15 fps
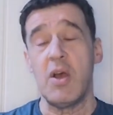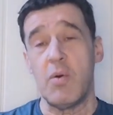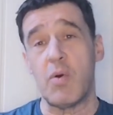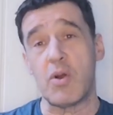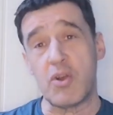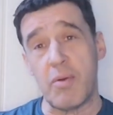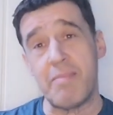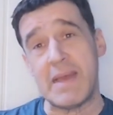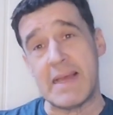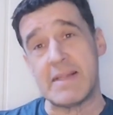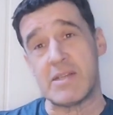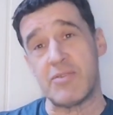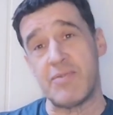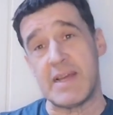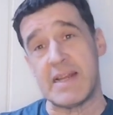What got me
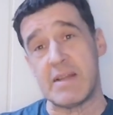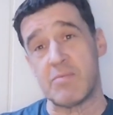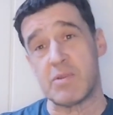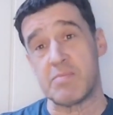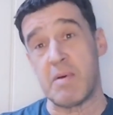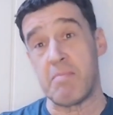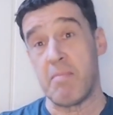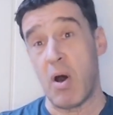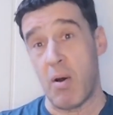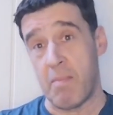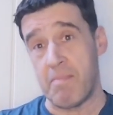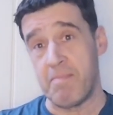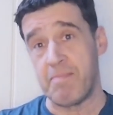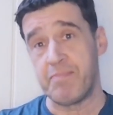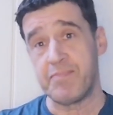into reading was my
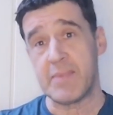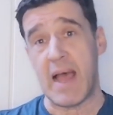mum